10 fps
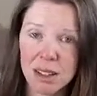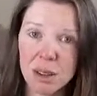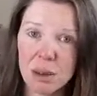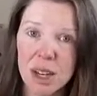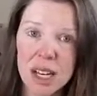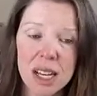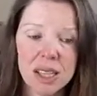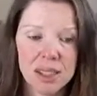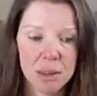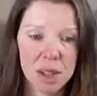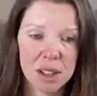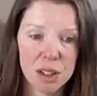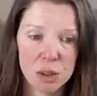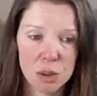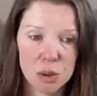So something
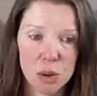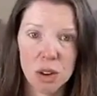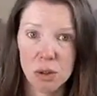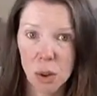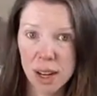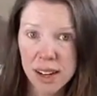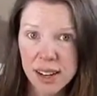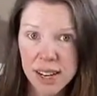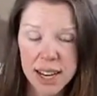to avoid.